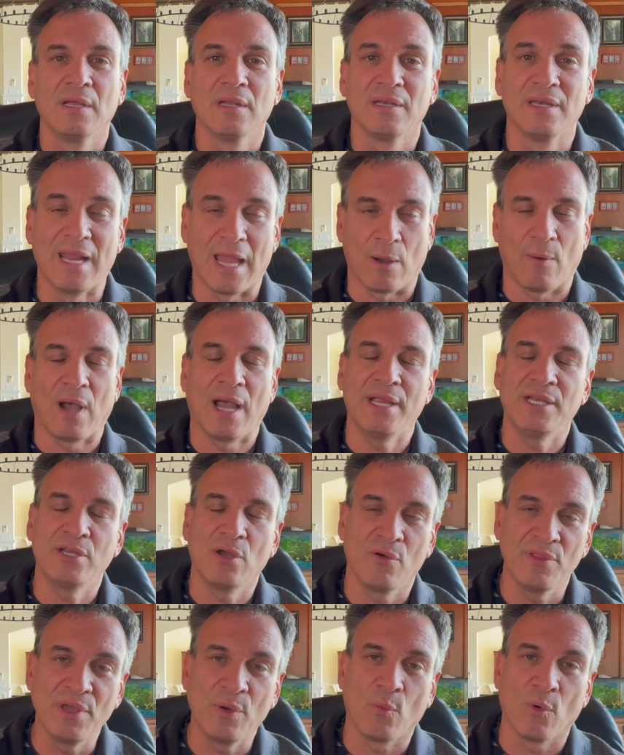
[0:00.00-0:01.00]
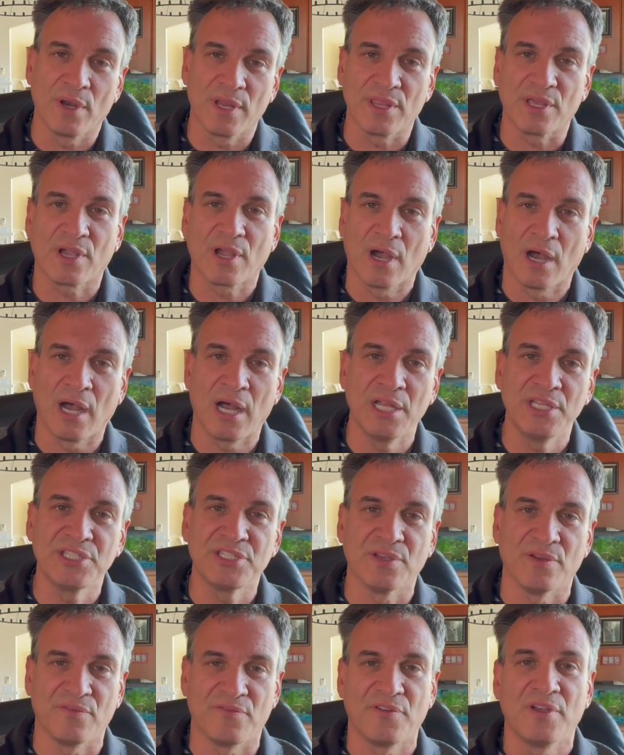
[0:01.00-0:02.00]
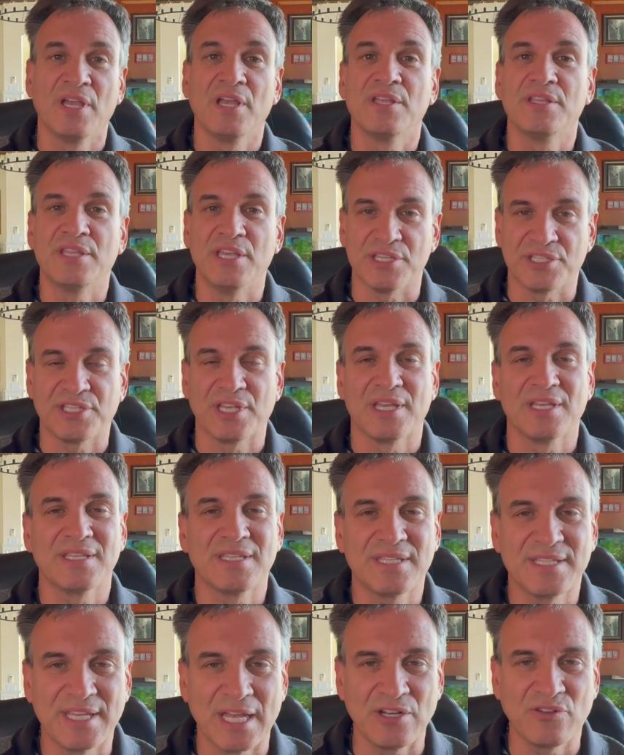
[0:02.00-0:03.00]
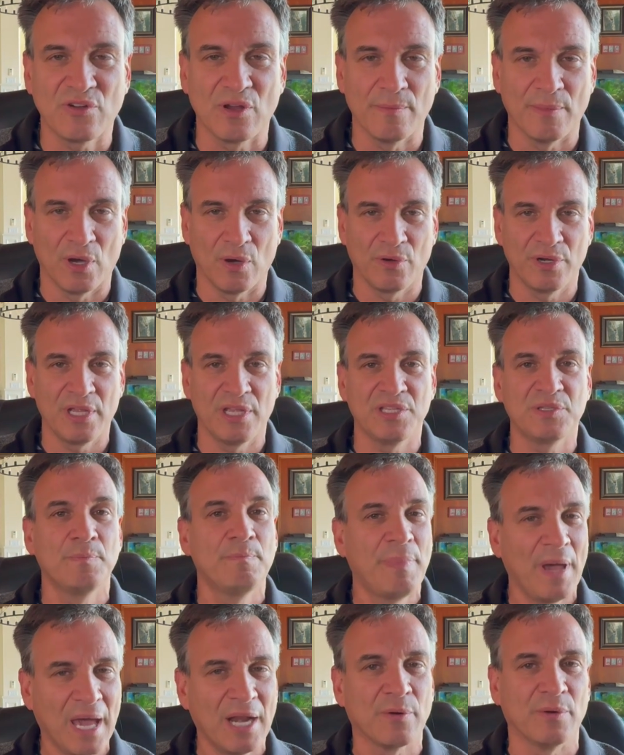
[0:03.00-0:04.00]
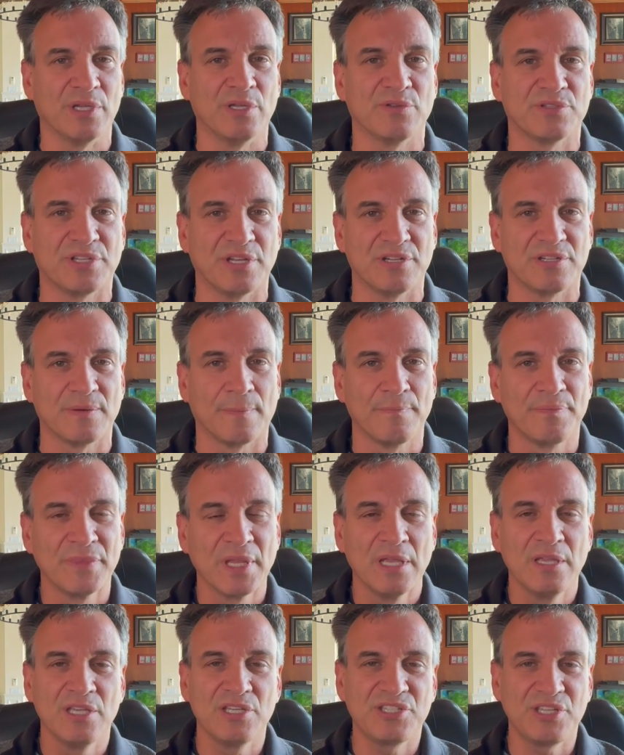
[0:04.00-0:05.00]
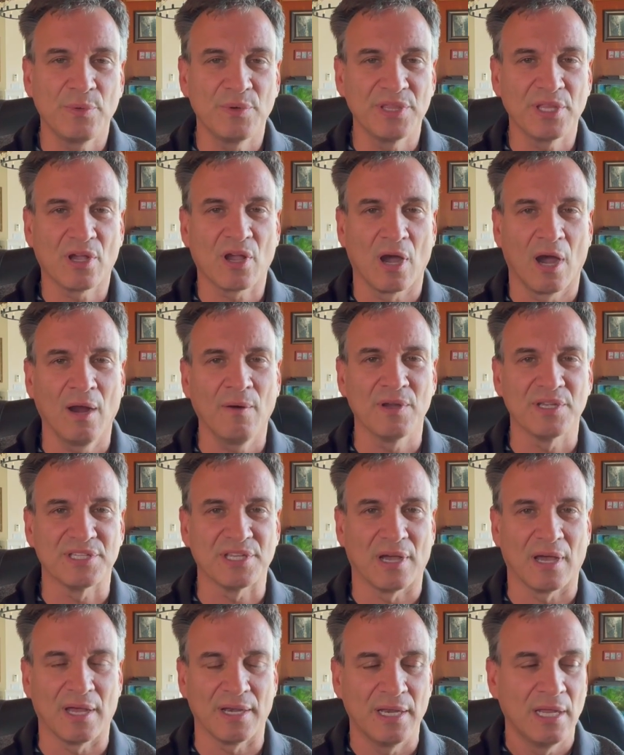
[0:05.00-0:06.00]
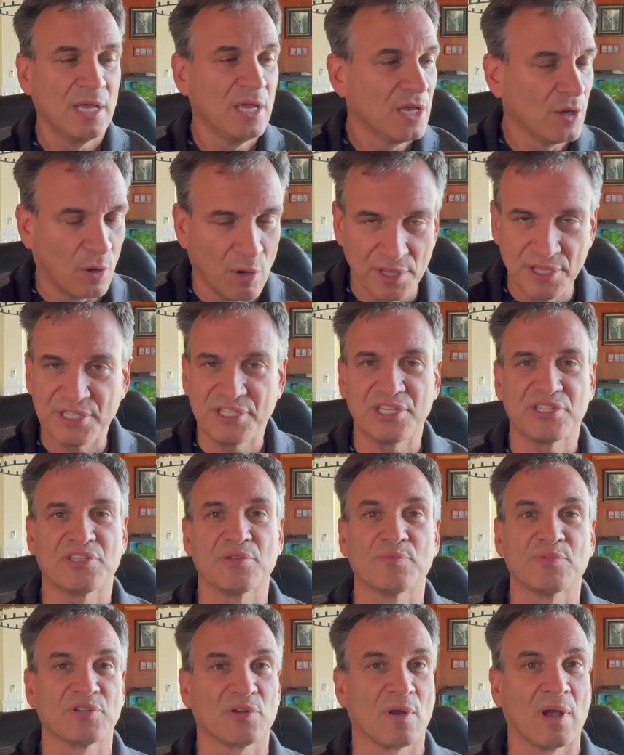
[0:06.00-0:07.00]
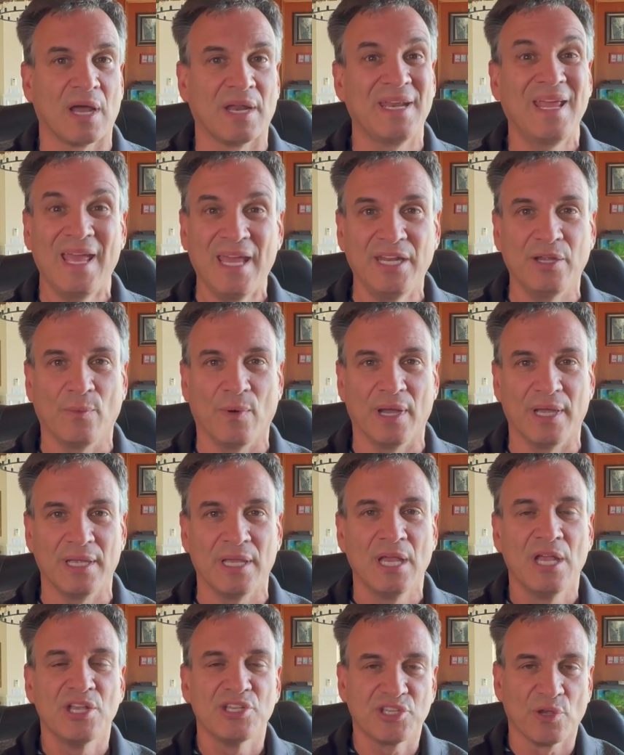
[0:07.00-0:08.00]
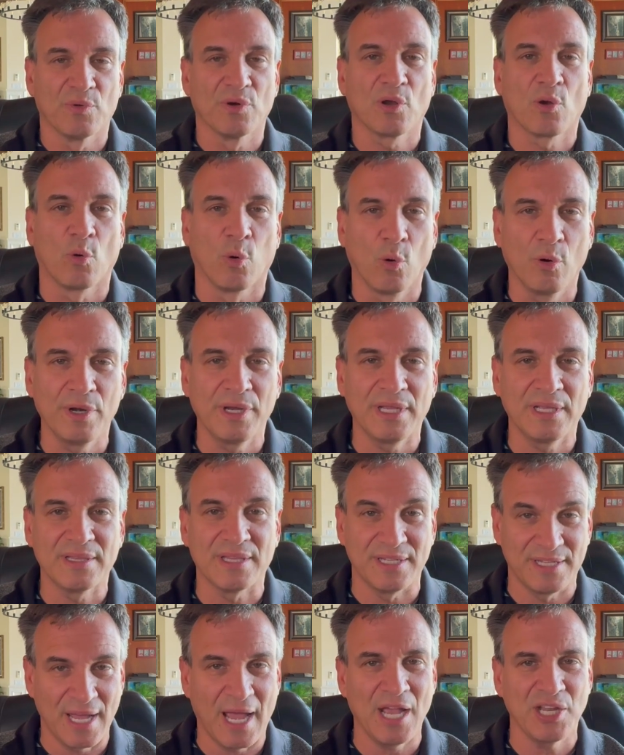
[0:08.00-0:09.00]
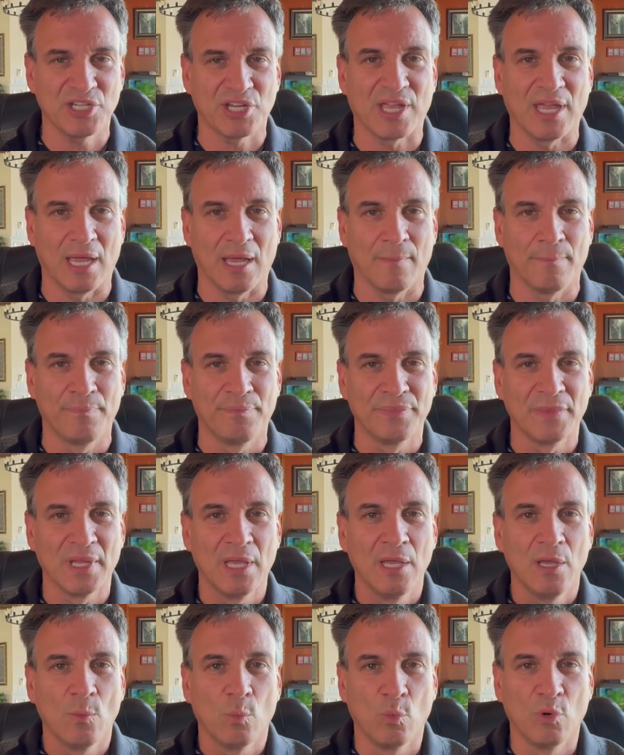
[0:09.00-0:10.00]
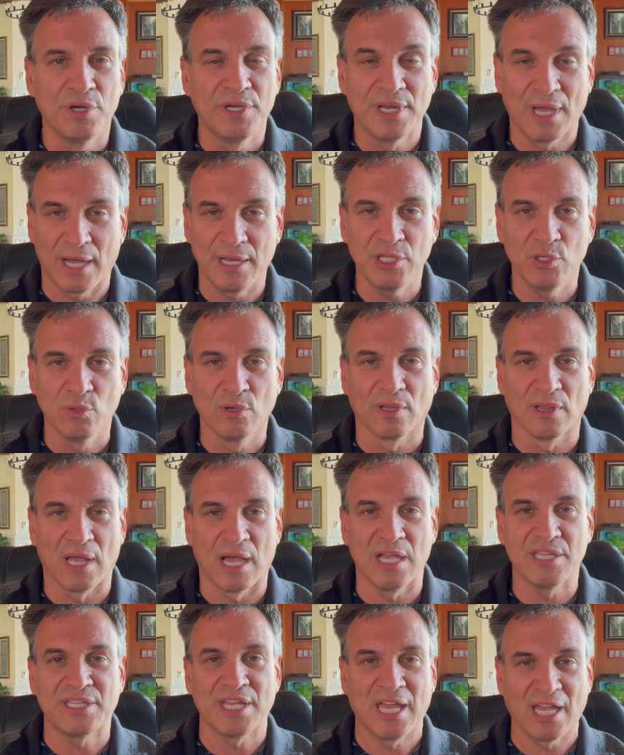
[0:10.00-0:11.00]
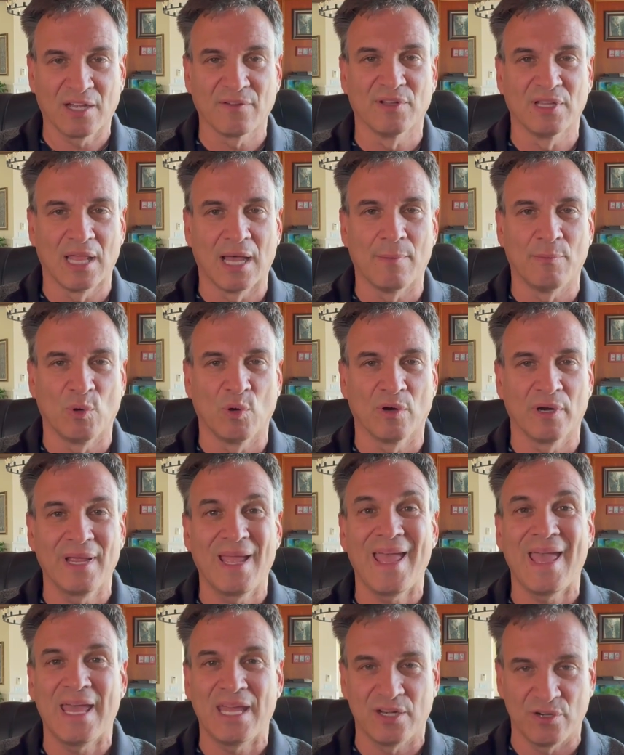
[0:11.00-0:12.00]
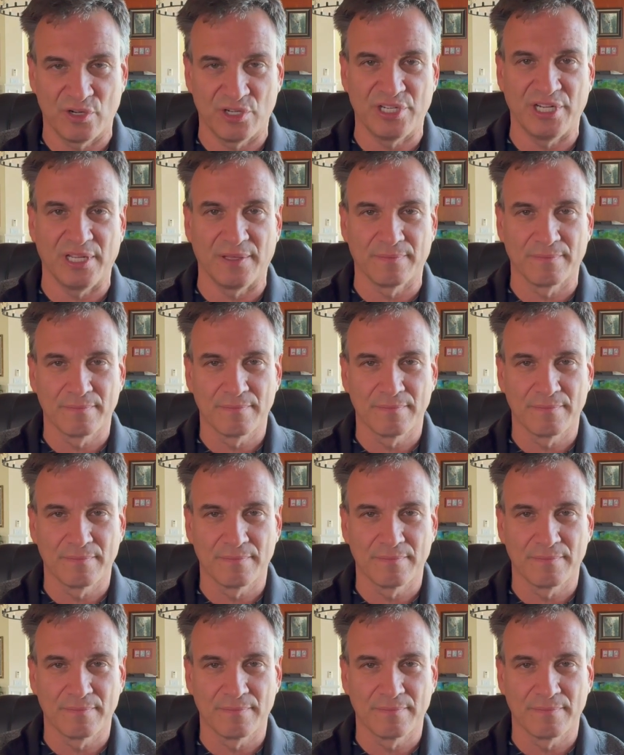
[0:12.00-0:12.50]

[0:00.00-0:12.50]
Now, I know that one of the cons of this Sentry Mode is battery usage. You see, when the car is on, all the systems are on anyway, so recording the dash cam would not utilize a heck of a lot more energy.